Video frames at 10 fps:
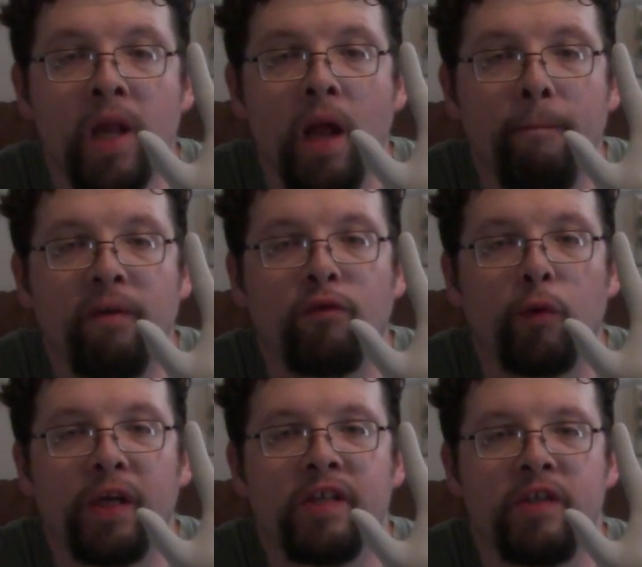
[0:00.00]
Before we
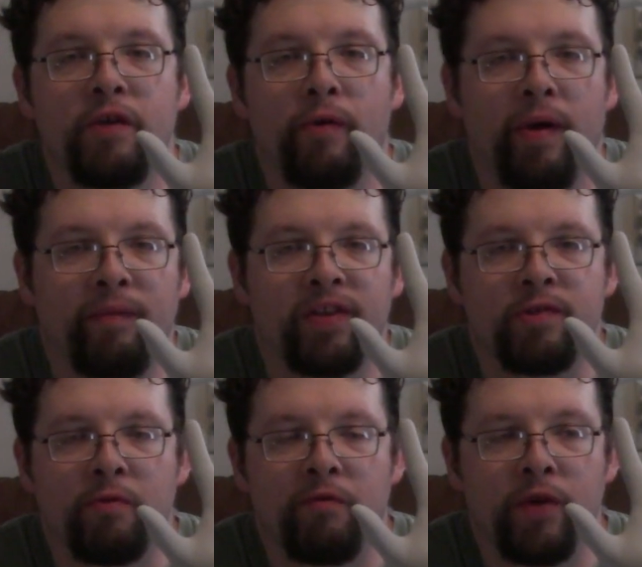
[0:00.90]
continue on with this
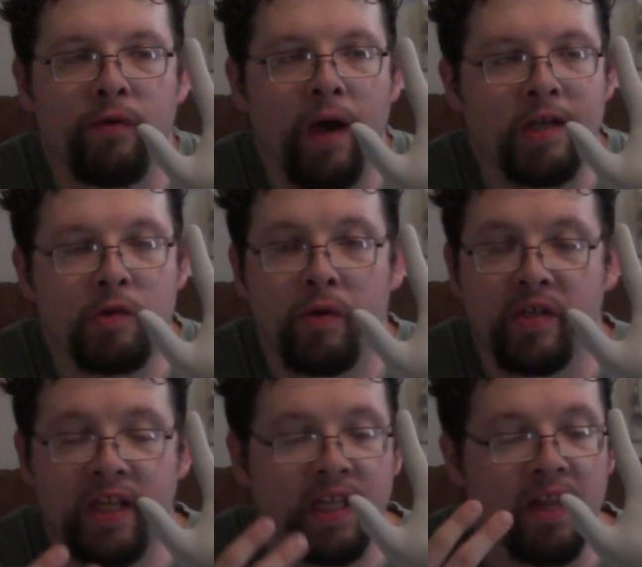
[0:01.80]
review, I just want to
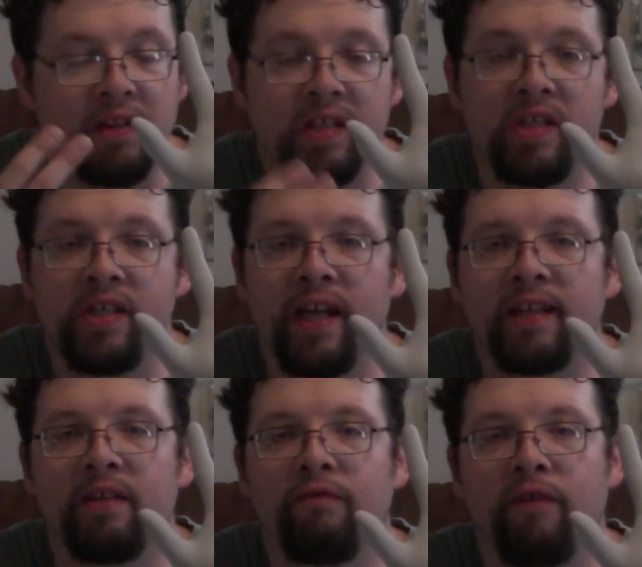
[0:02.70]
say that this is not
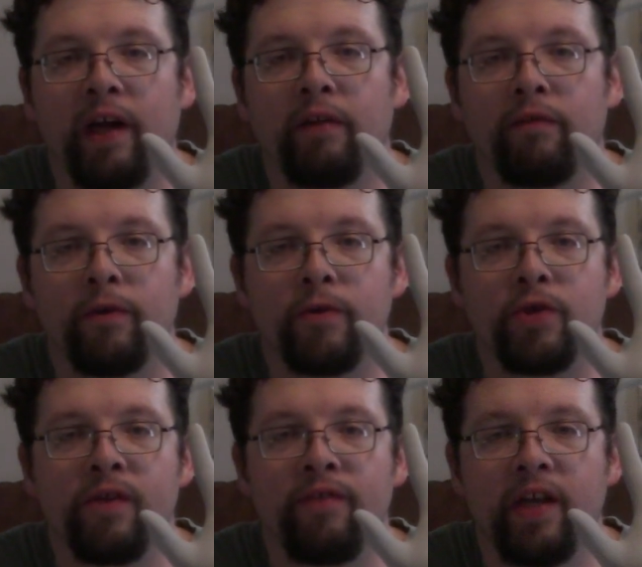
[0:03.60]
the final version
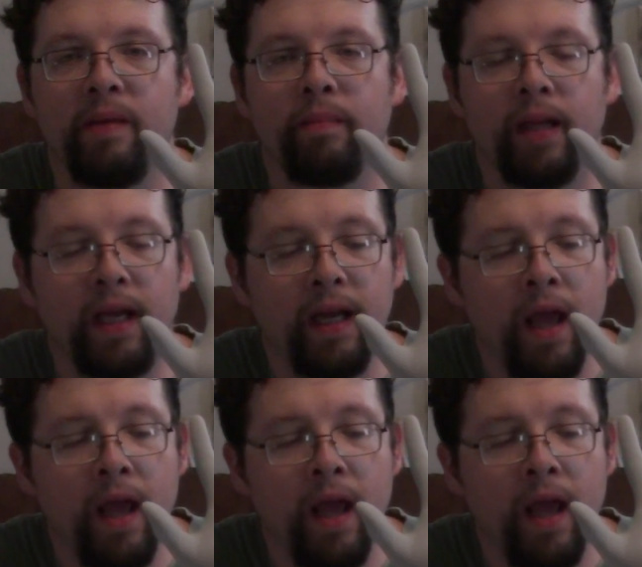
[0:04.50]
of the Hidden Blade.